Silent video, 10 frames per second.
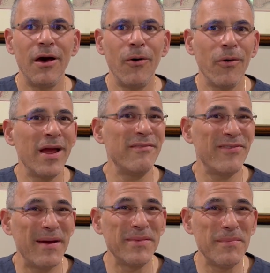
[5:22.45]
or have
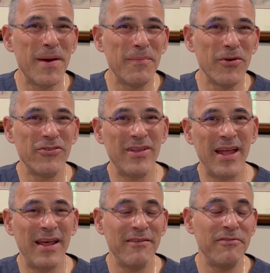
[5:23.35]
family members that
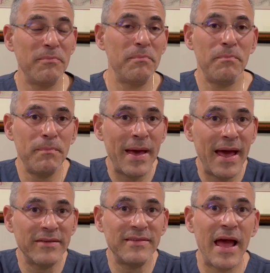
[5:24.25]
have
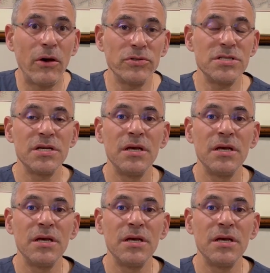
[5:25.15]
passed out,